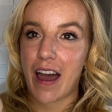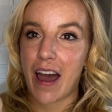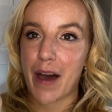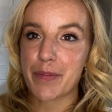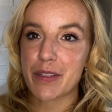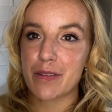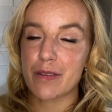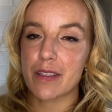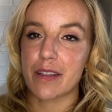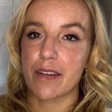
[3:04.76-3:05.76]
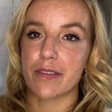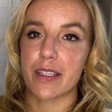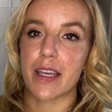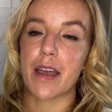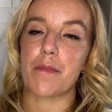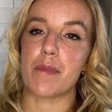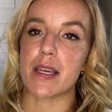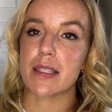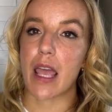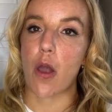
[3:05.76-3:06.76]
Absolutely lovely. It
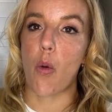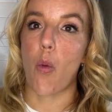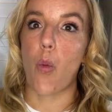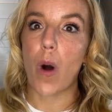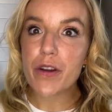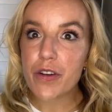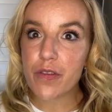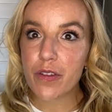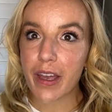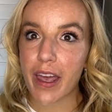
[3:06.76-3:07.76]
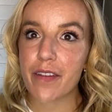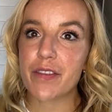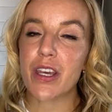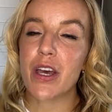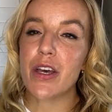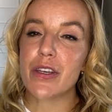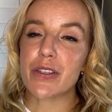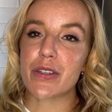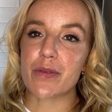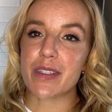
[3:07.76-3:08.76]
makes a wonderful gift,
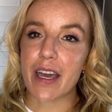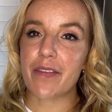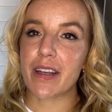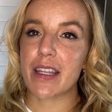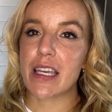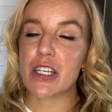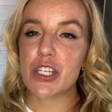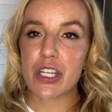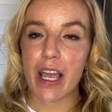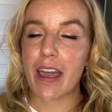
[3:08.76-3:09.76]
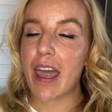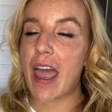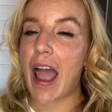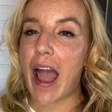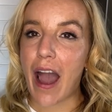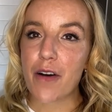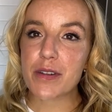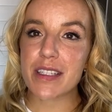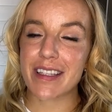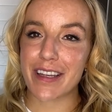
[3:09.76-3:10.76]
so definitely check
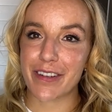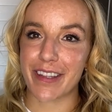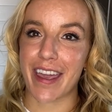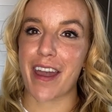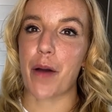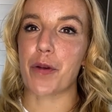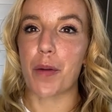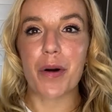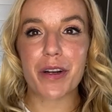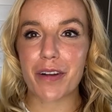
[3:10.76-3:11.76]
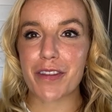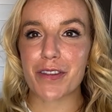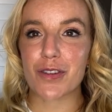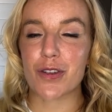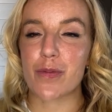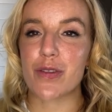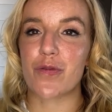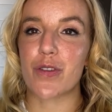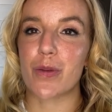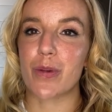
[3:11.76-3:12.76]
out their link. I'm going to put it all in the
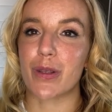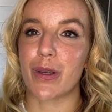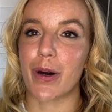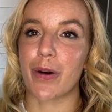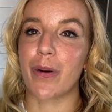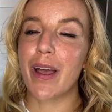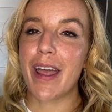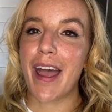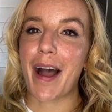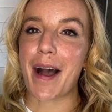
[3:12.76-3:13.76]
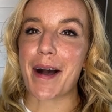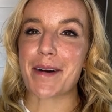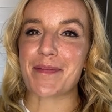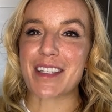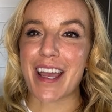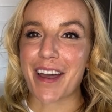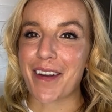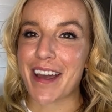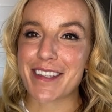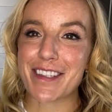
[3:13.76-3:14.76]
description for you below. Um, check
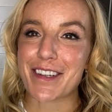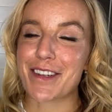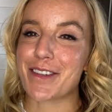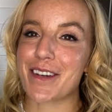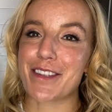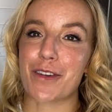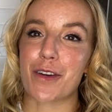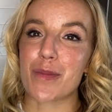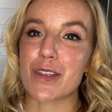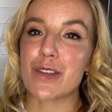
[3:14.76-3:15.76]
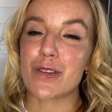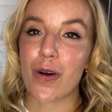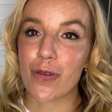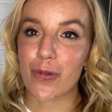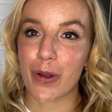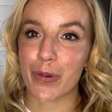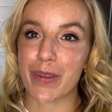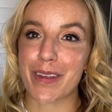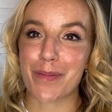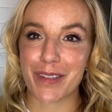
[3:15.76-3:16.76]
out Ekster. You guys are going to be so thrilled
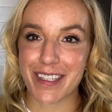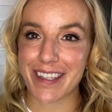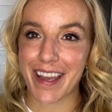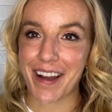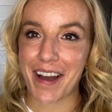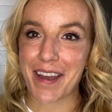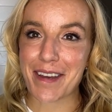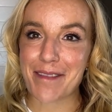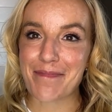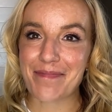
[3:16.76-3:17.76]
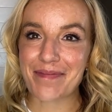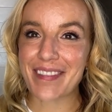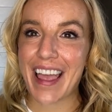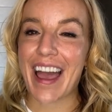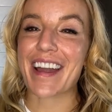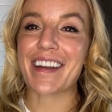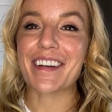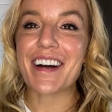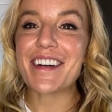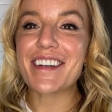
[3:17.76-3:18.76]
with them, just like I am. I gotta
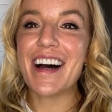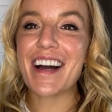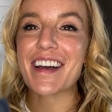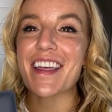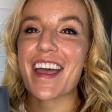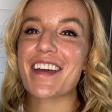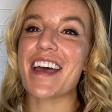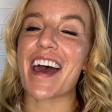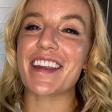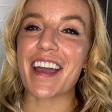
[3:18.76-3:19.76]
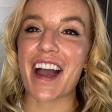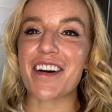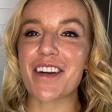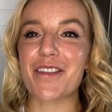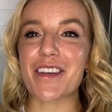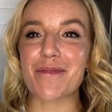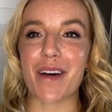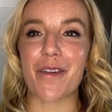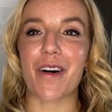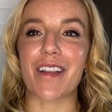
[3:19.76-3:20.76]
go. I'm heading out with
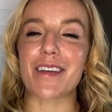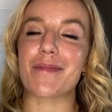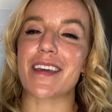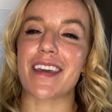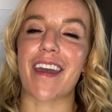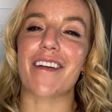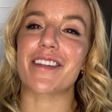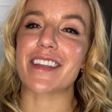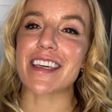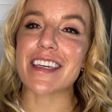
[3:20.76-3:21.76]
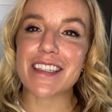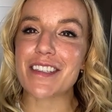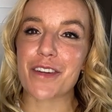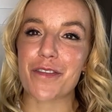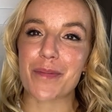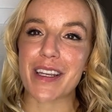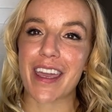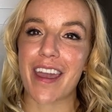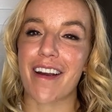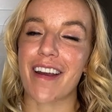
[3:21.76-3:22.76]
my wallet, making everything easier for me to
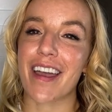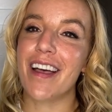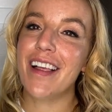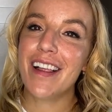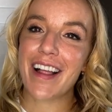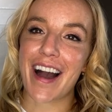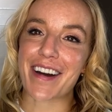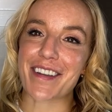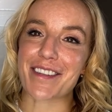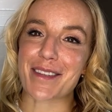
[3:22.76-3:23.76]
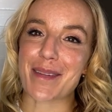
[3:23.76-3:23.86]
carry. Adios